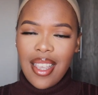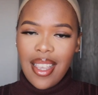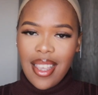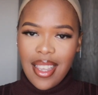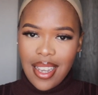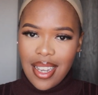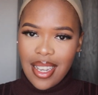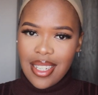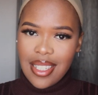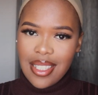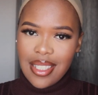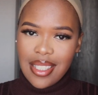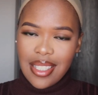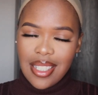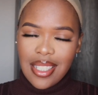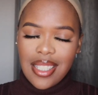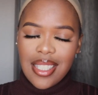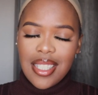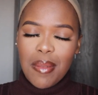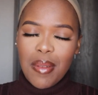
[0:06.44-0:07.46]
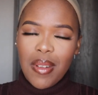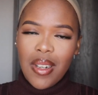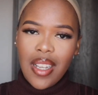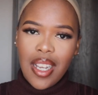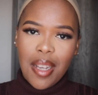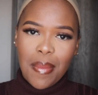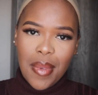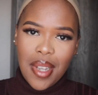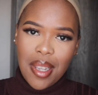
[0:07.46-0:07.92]
Hey guys, it's
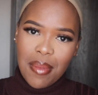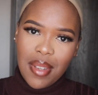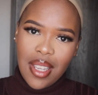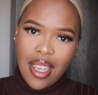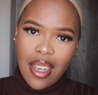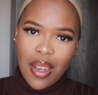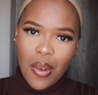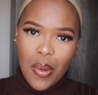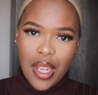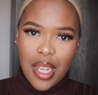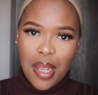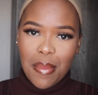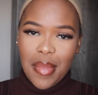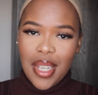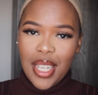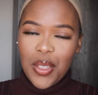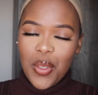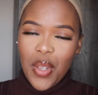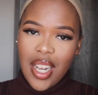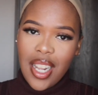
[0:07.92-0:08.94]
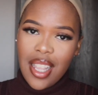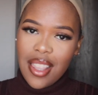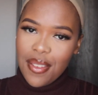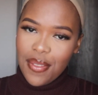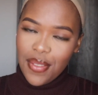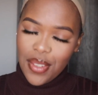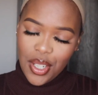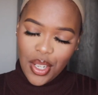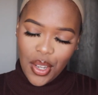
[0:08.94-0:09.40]
TebelloRapabi here. Welcome back to another
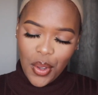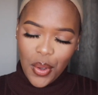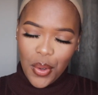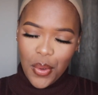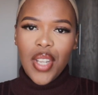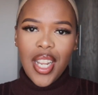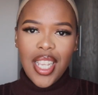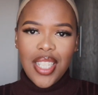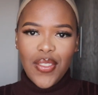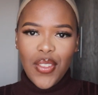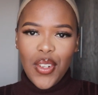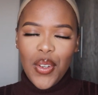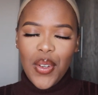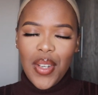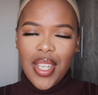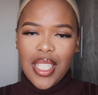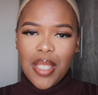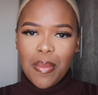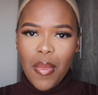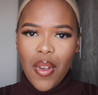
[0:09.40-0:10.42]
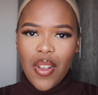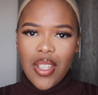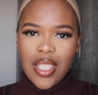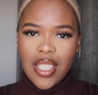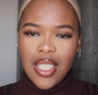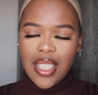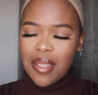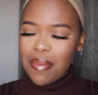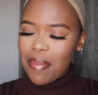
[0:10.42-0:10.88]
video. Today's video is
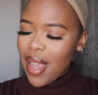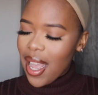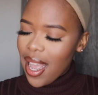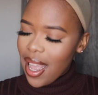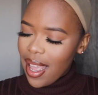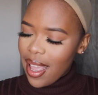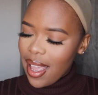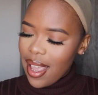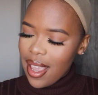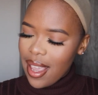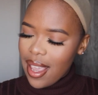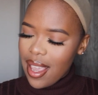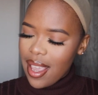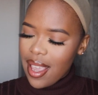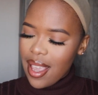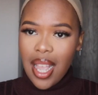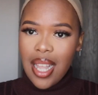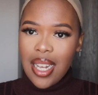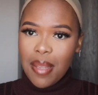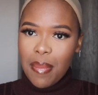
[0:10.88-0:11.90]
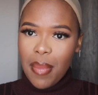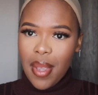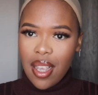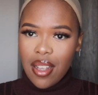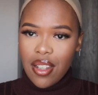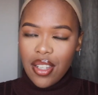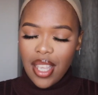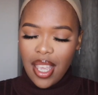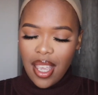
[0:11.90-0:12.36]
sponsored by
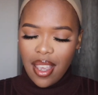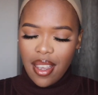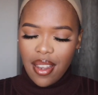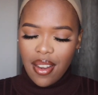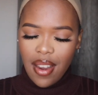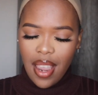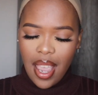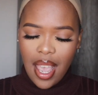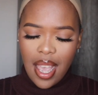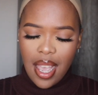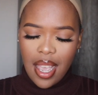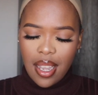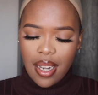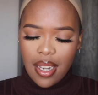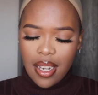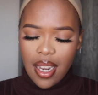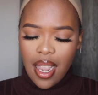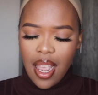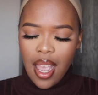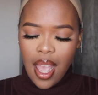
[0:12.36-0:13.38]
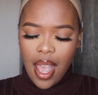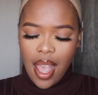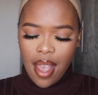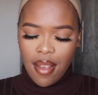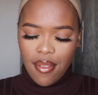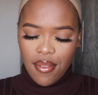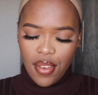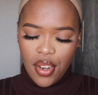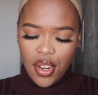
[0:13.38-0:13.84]
Alipearl hair and
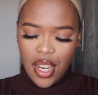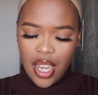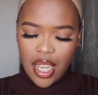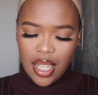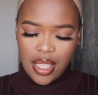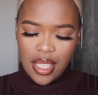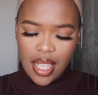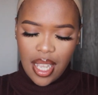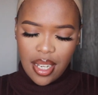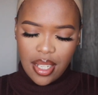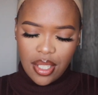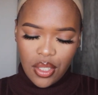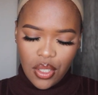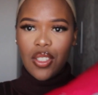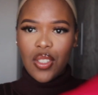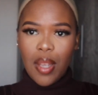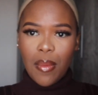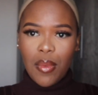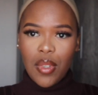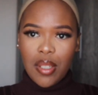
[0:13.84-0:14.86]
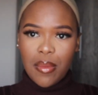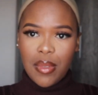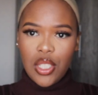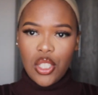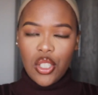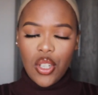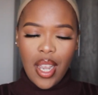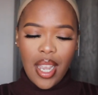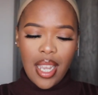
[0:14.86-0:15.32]
I'm very excited. So I'm going to be
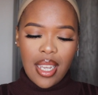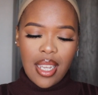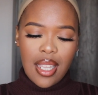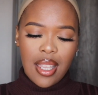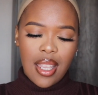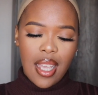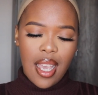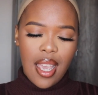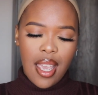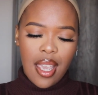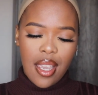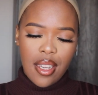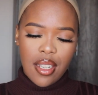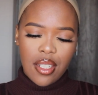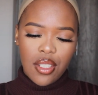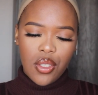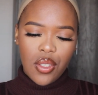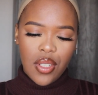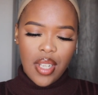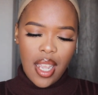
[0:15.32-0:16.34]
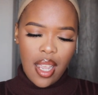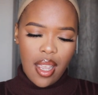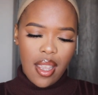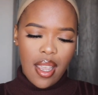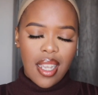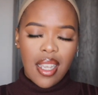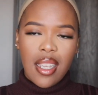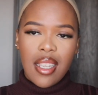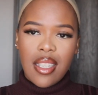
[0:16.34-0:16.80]
trying the hair
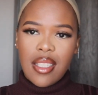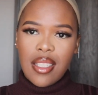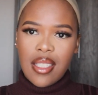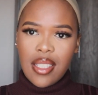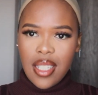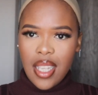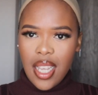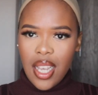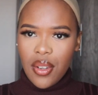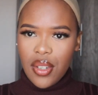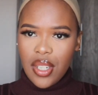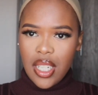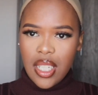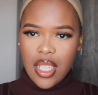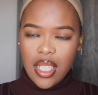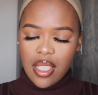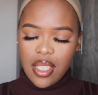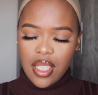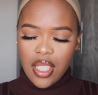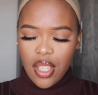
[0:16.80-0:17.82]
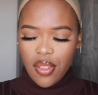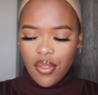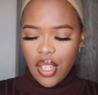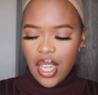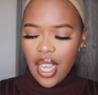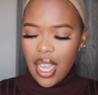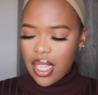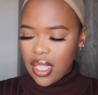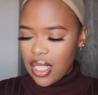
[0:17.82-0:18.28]
today, see how it is, give you
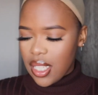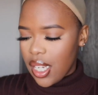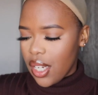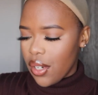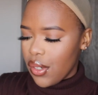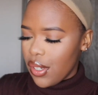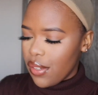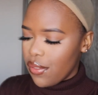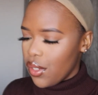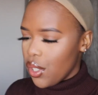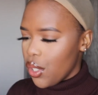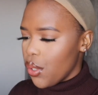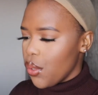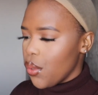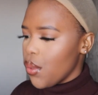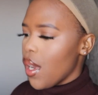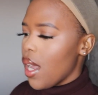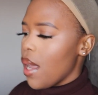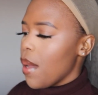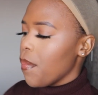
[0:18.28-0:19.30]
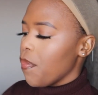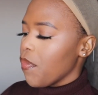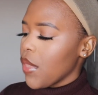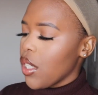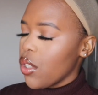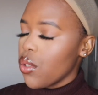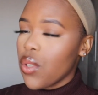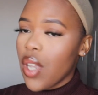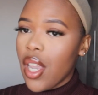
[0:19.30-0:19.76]
guys like a review.
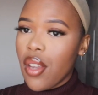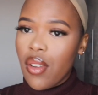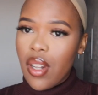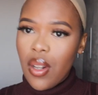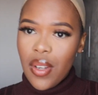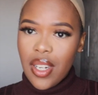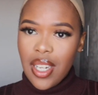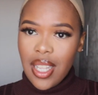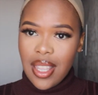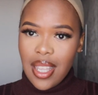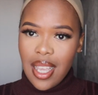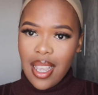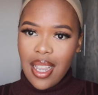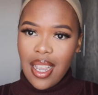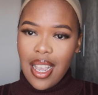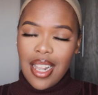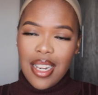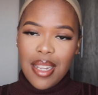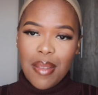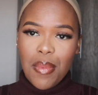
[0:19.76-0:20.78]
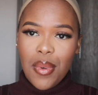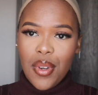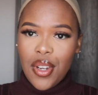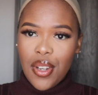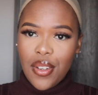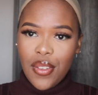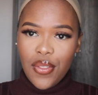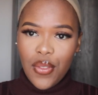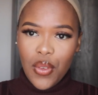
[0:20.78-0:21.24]
So I really want to thank
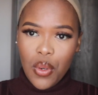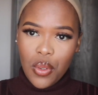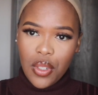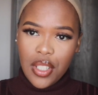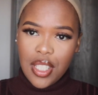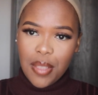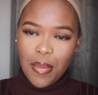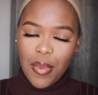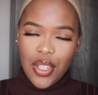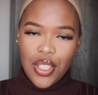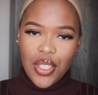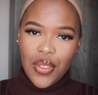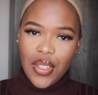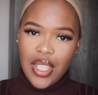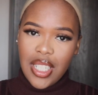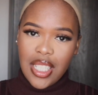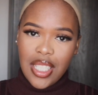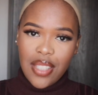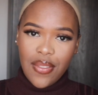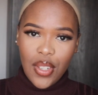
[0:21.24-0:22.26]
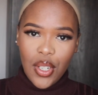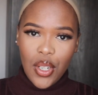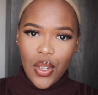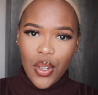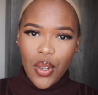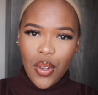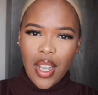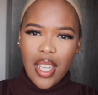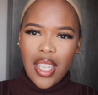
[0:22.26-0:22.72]
Alipearl for sponsoring this
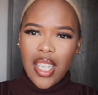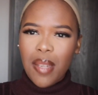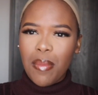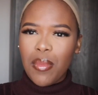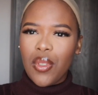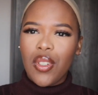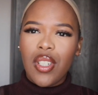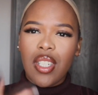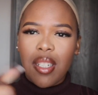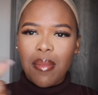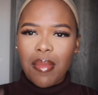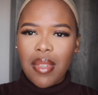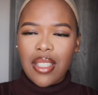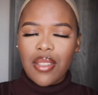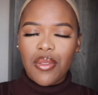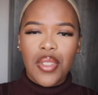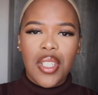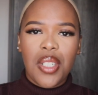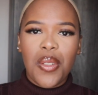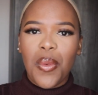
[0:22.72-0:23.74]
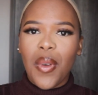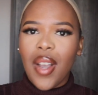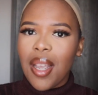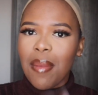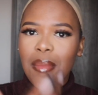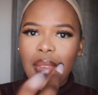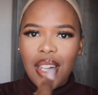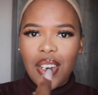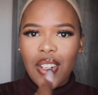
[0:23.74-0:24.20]
video. I keep looking at my screen. Why
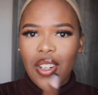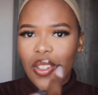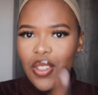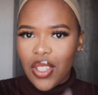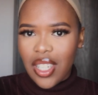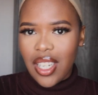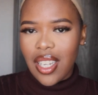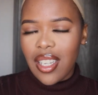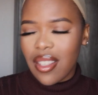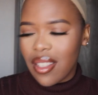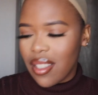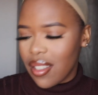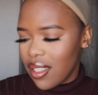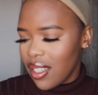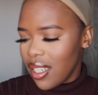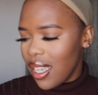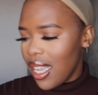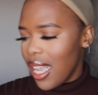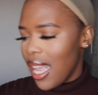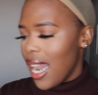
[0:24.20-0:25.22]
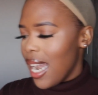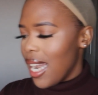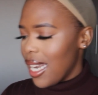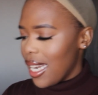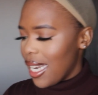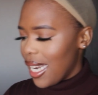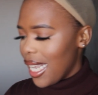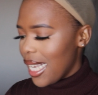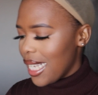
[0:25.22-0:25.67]
am I not looking at the
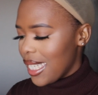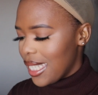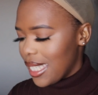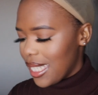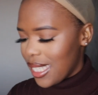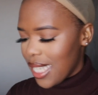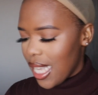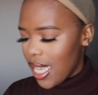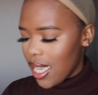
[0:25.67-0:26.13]
lens?